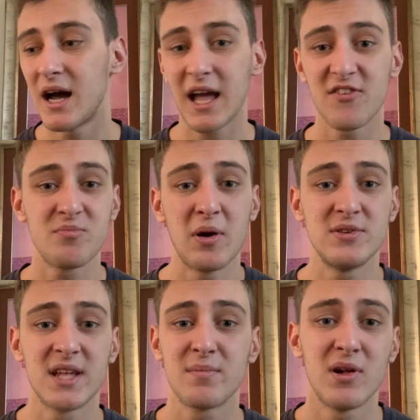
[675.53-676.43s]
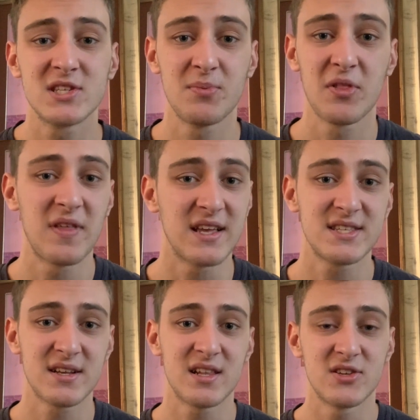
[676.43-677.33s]
have posted multiple
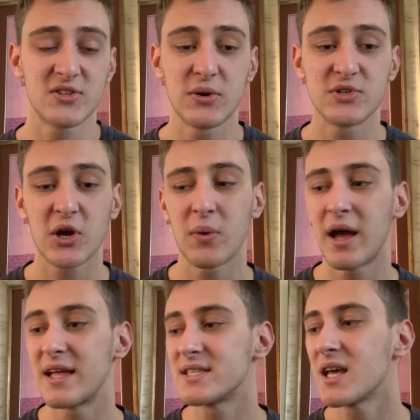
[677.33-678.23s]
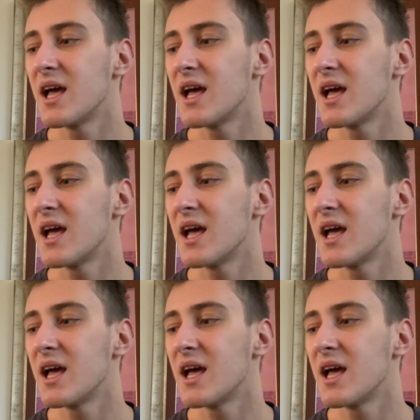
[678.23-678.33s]
things in Class Dojo, and